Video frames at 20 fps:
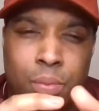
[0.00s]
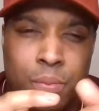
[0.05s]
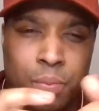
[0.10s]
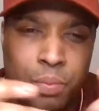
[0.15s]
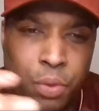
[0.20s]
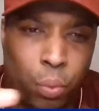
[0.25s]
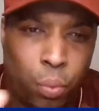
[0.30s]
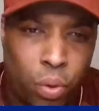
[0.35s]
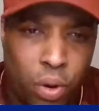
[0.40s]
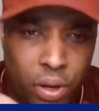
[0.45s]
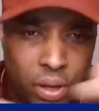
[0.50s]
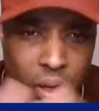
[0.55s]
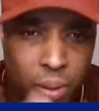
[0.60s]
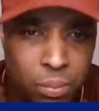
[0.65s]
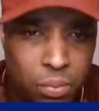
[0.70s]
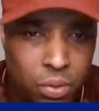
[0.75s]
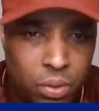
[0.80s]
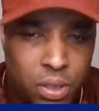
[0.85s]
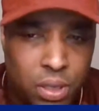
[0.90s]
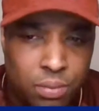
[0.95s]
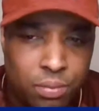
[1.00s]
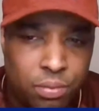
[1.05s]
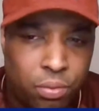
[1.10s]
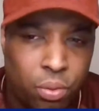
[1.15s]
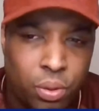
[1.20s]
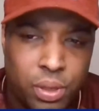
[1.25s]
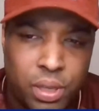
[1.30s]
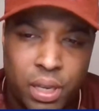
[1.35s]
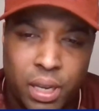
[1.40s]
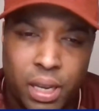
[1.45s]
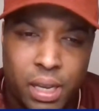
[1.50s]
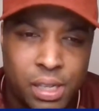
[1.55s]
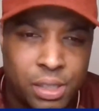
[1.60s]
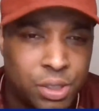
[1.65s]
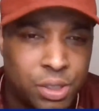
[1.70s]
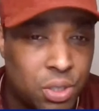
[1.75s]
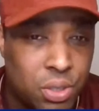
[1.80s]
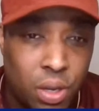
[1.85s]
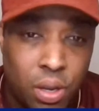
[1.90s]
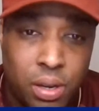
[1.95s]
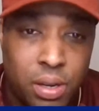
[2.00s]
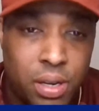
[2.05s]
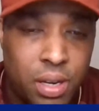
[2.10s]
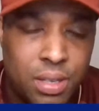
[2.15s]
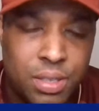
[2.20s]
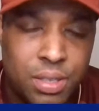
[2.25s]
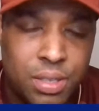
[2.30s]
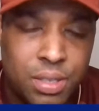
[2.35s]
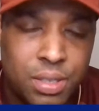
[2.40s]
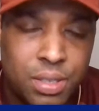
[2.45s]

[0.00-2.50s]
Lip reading: word I'm looking for there is just unnecessary.